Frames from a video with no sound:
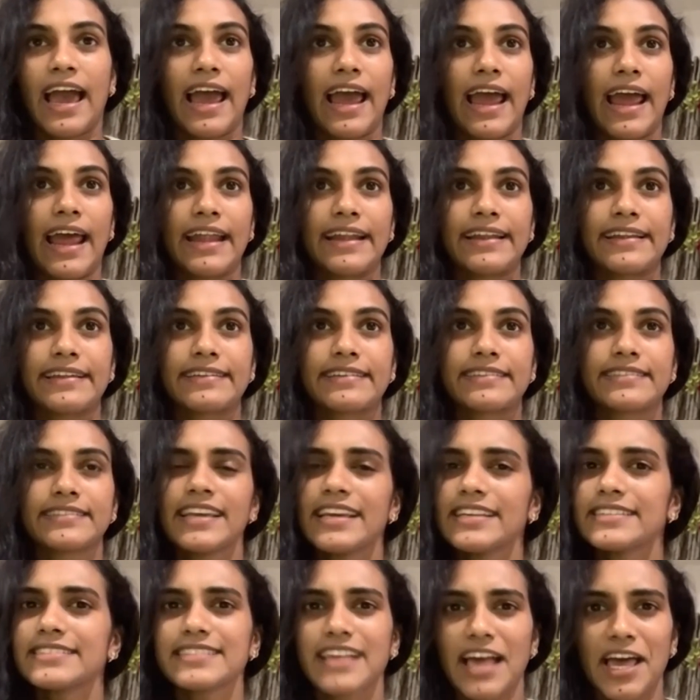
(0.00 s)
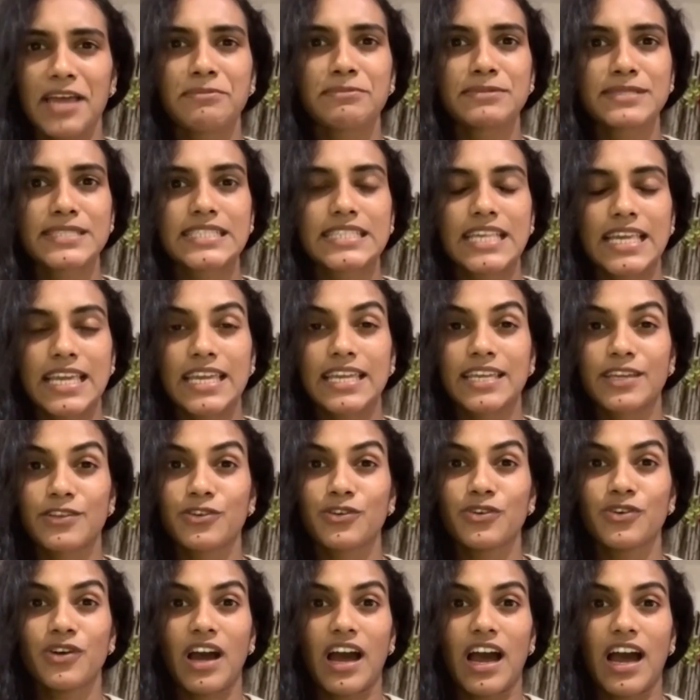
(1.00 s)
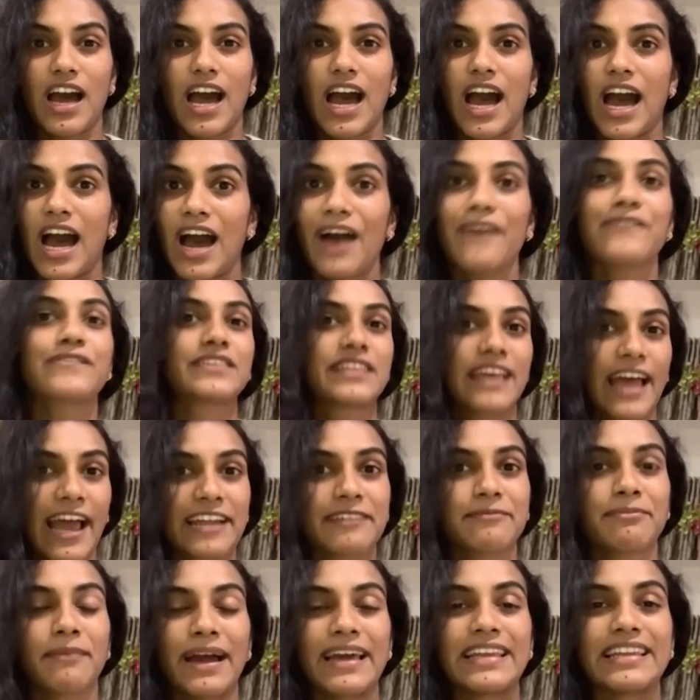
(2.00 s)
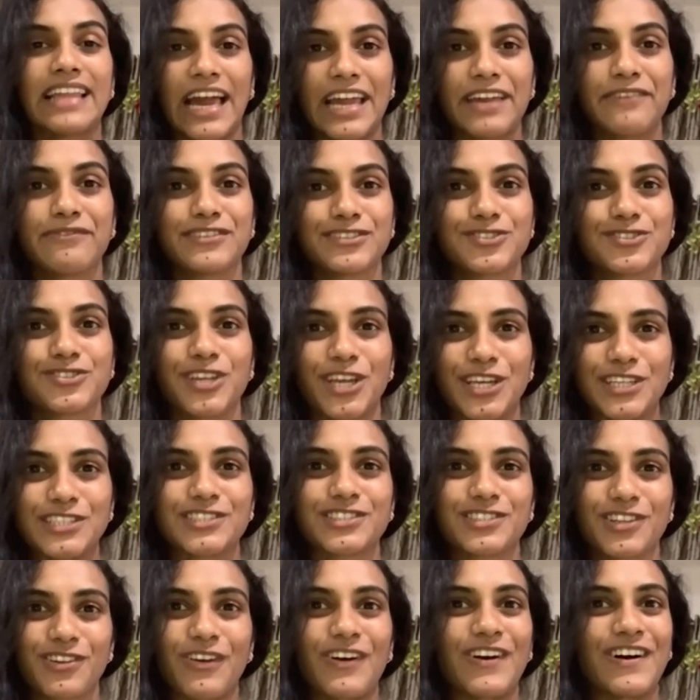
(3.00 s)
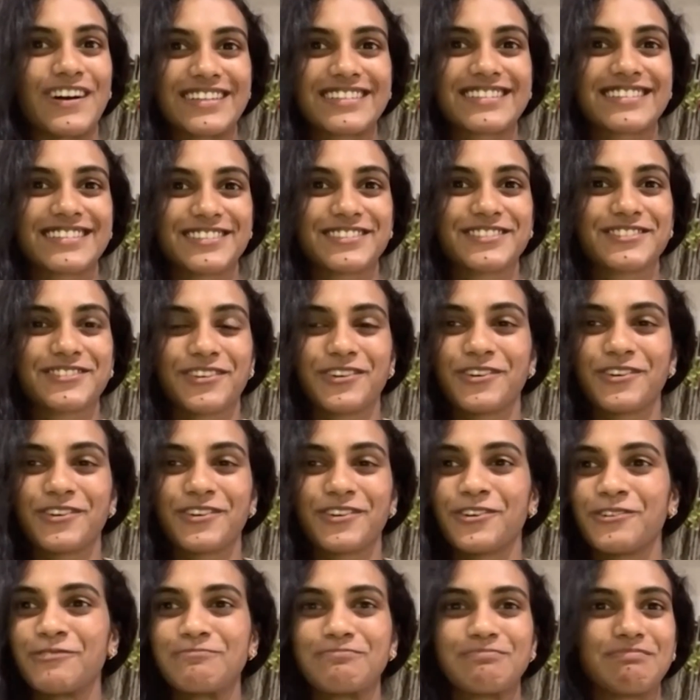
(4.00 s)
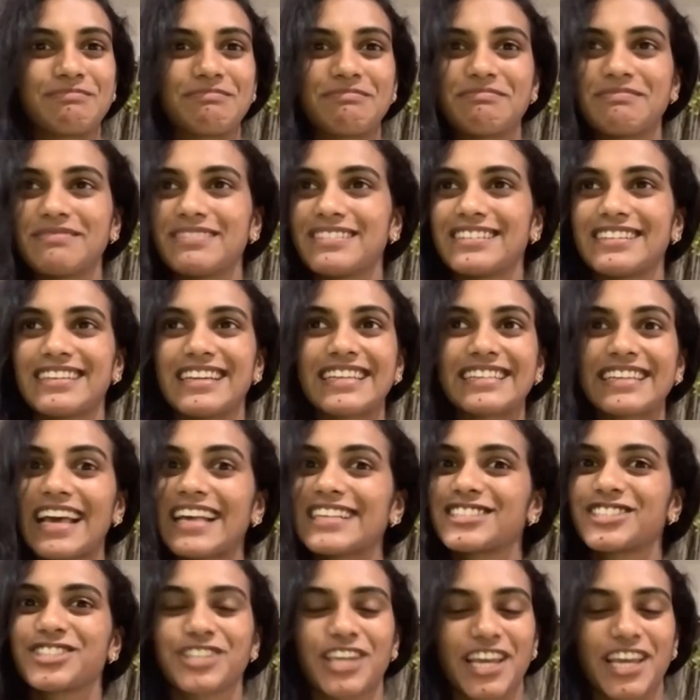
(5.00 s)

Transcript: And yes, I must say after that my life has changed a lot. So it has